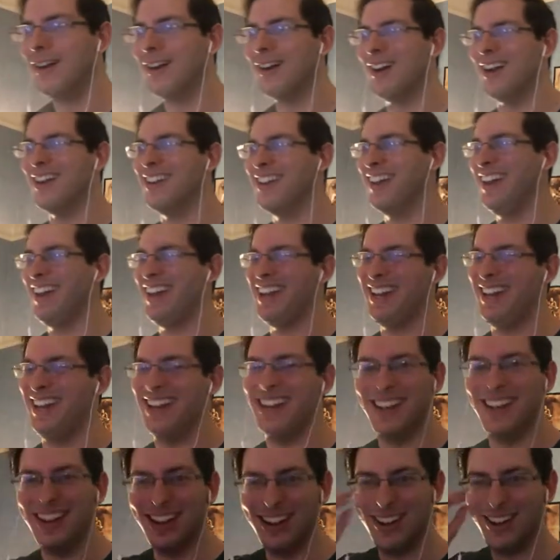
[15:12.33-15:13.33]

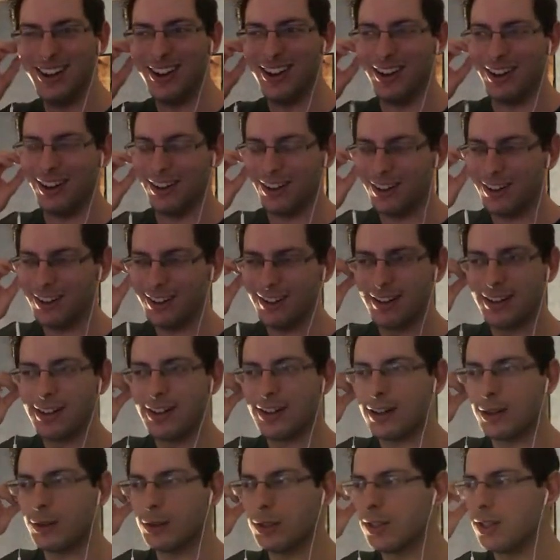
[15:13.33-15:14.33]

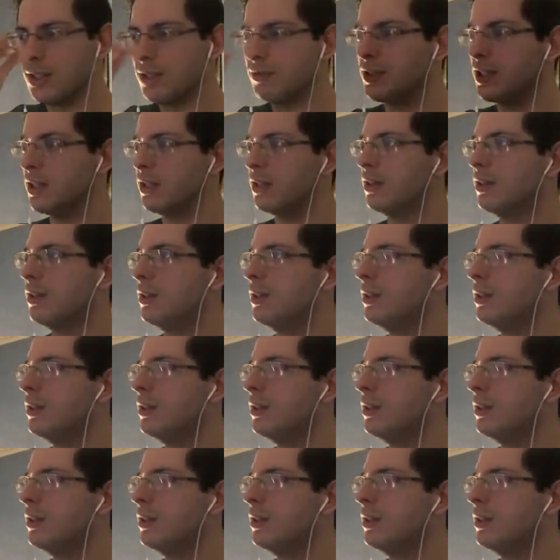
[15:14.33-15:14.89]
I would have loved it.